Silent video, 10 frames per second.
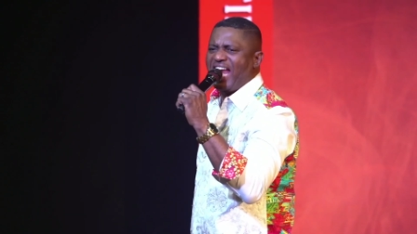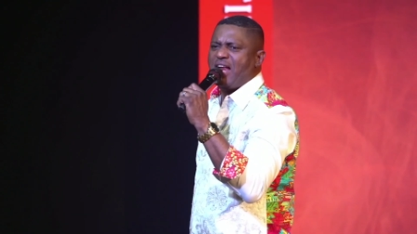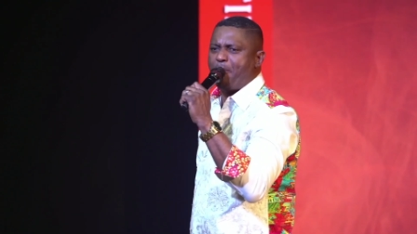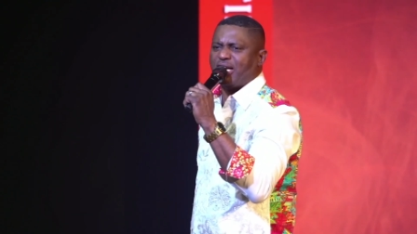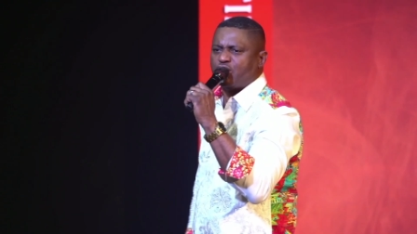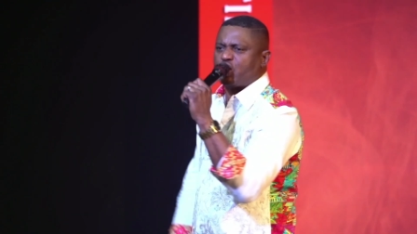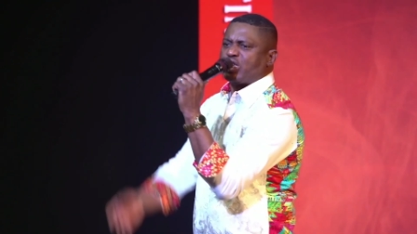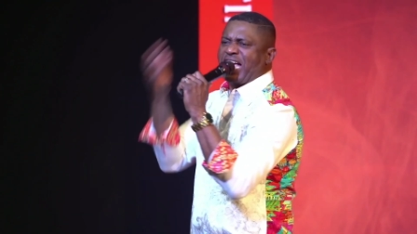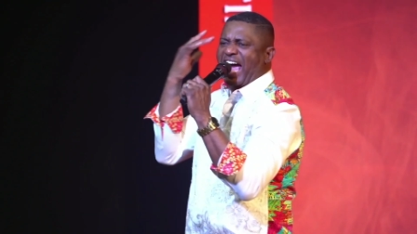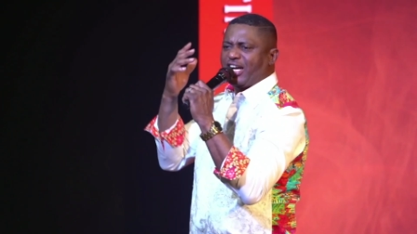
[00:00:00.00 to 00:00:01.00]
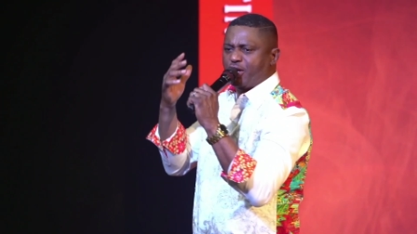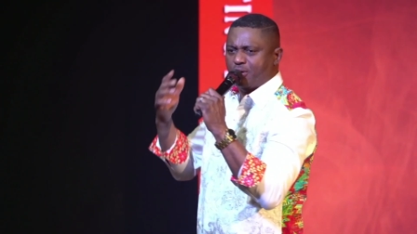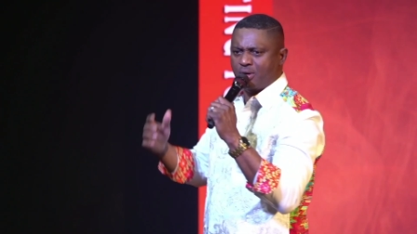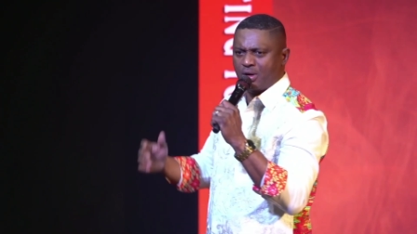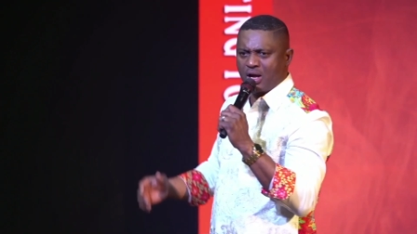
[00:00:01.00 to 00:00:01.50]
anybody to tell
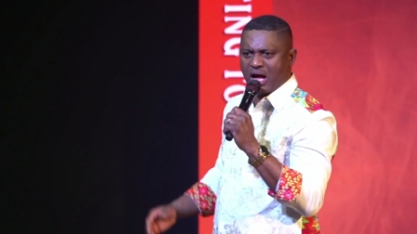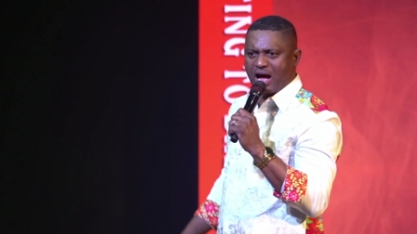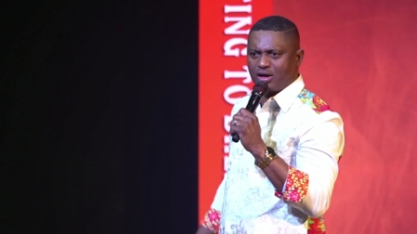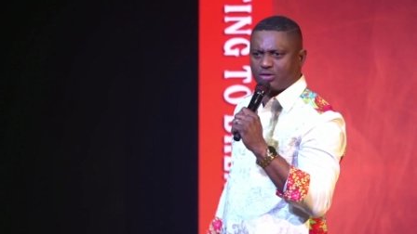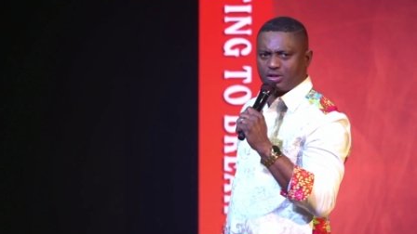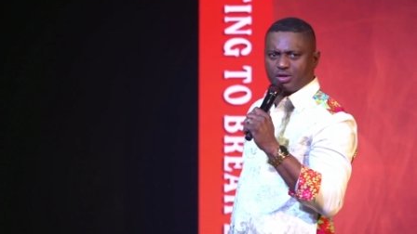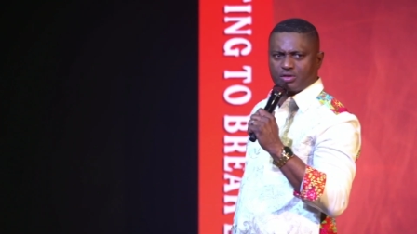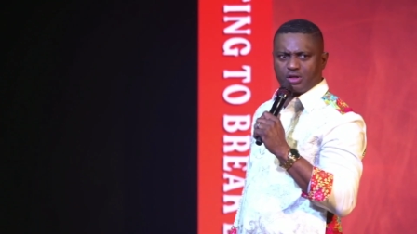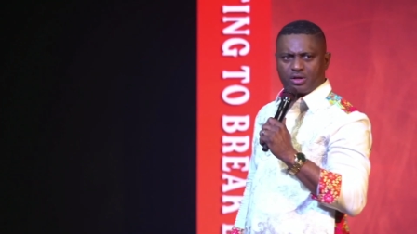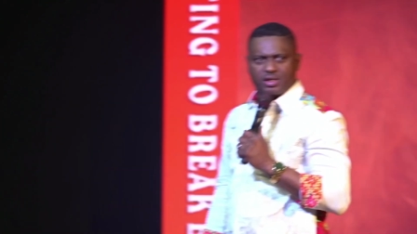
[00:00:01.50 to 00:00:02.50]
you how good you look.